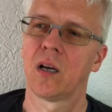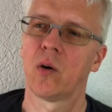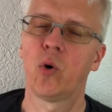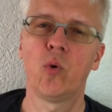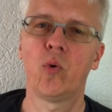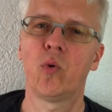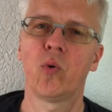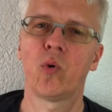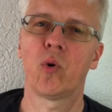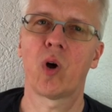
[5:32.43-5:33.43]
who
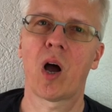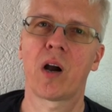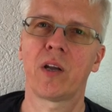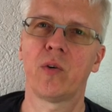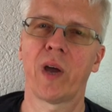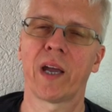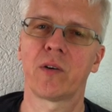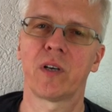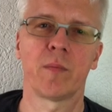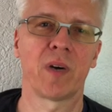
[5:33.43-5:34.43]
are you
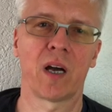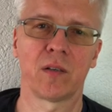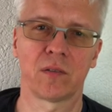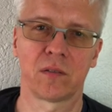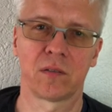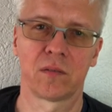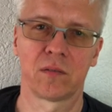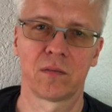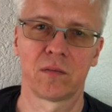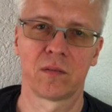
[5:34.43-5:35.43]
angry about?
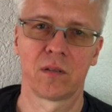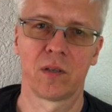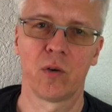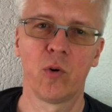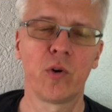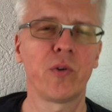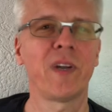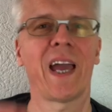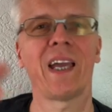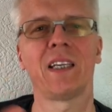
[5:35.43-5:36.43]
Who
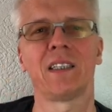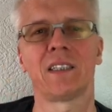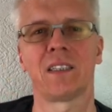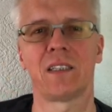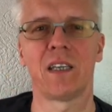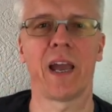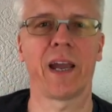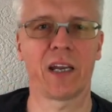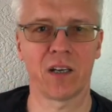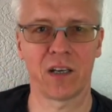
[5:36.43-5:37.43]
creates the
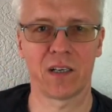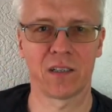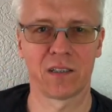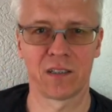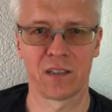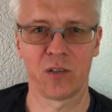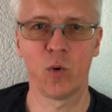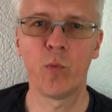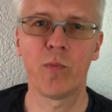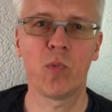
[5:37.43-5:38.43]
anger?
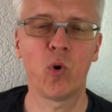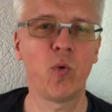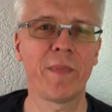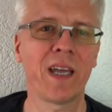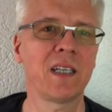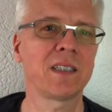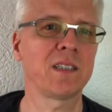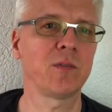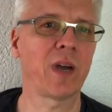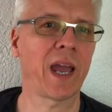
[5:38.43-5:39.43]
Who makes
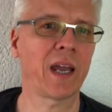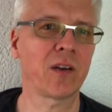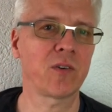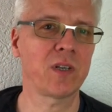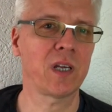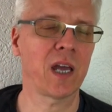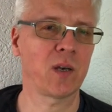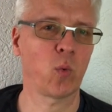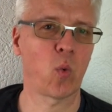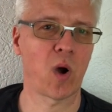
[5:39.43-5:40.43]
you angry
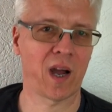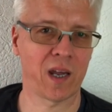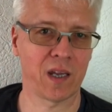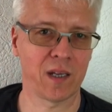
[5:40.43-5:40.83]
and why?